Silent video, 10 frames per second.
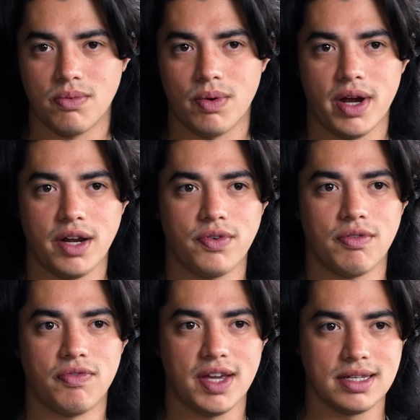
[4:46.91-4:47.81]
and we're waiting for the
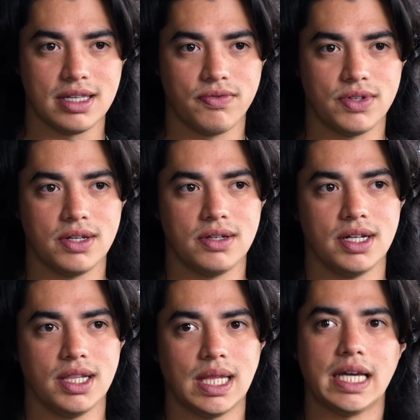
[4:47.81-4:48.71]
facelifted
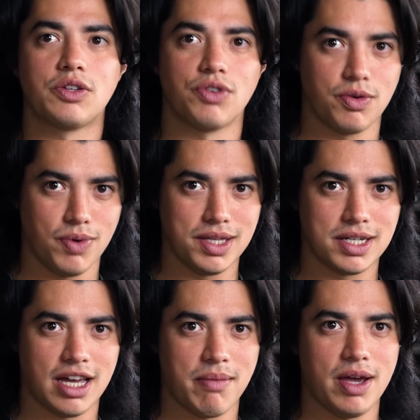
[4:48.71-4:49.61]
electric one
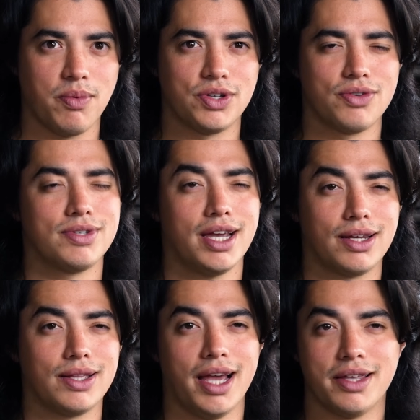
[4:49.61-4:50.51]
to come out, which
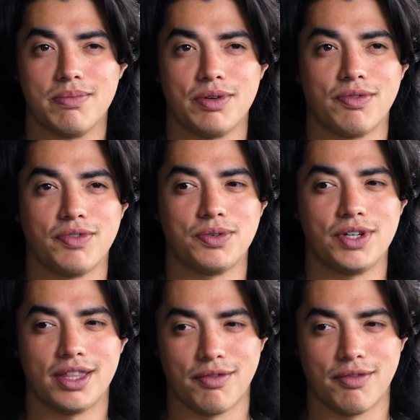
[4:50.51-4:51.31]
technically hasn't been revealed yet.